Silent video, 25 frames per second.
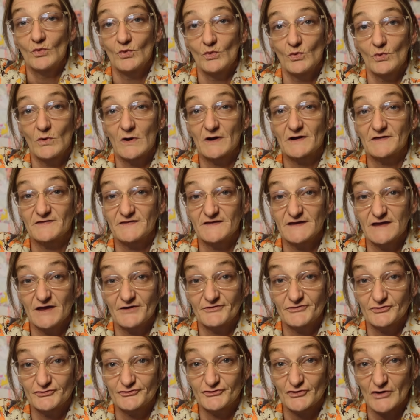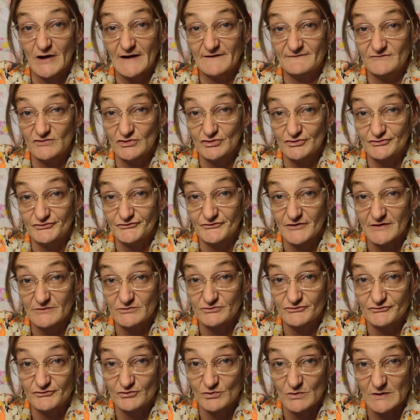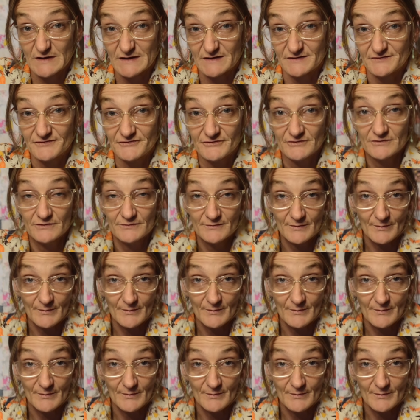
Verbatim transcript: One of the other travelers I was with